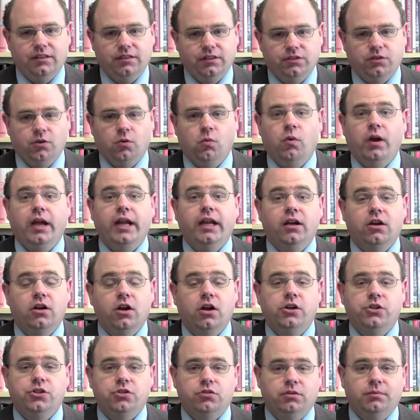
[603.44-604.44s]
that the way a
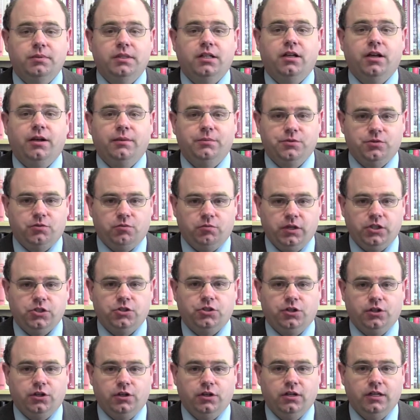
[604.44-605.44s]
country becomes
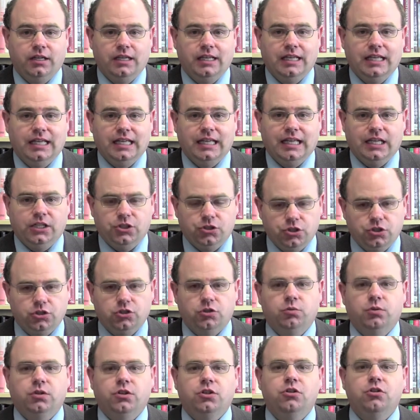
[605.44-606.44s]
richer is just
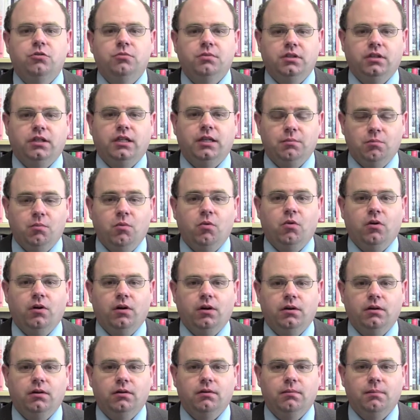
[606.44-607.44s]
to accumulate
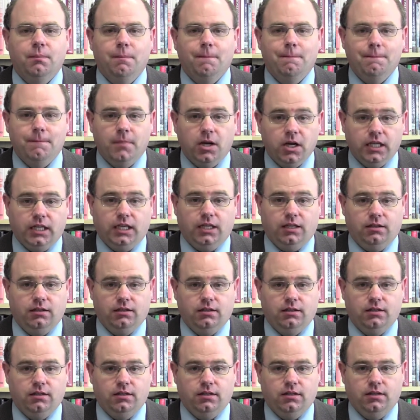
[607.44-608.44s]
more money.
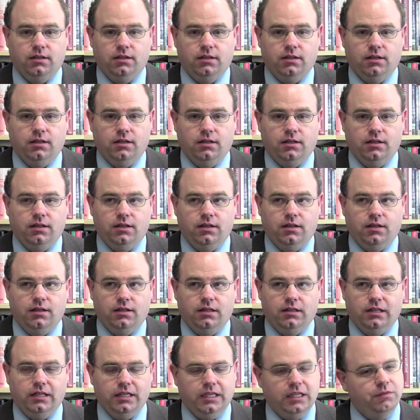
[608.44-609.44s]

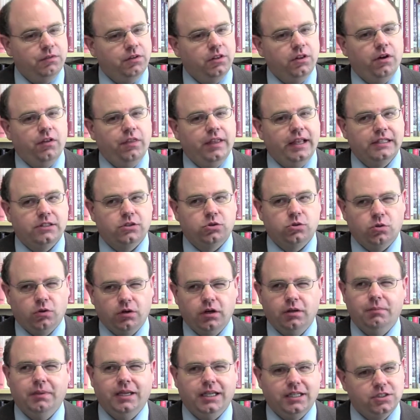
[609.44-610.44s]
That even though that
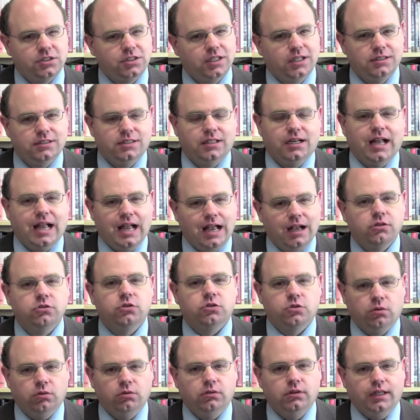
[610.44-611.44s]
sort of makes sense at a
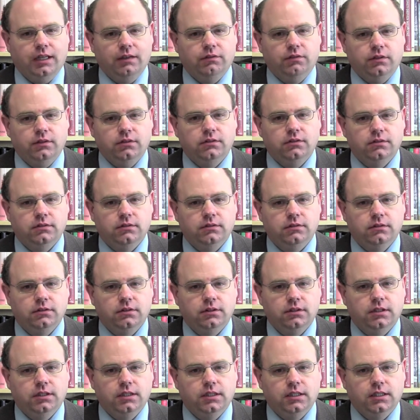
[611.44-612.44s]
household level,
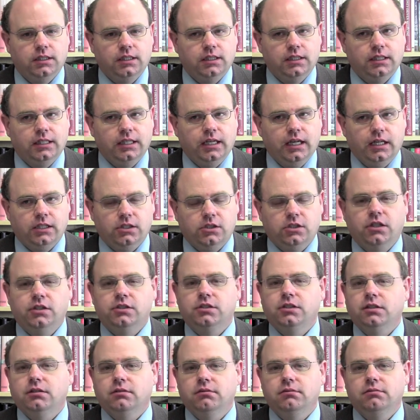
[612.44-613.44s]
it
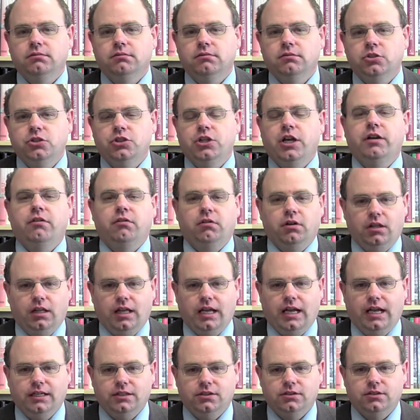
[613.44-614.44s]
doesn't
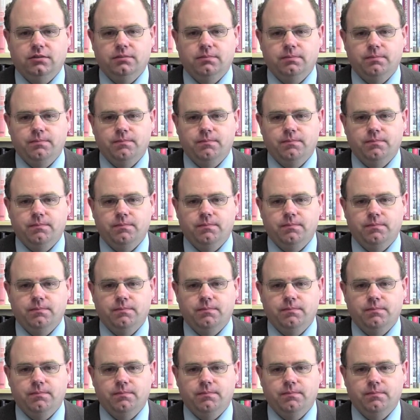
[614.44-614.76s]
generalize.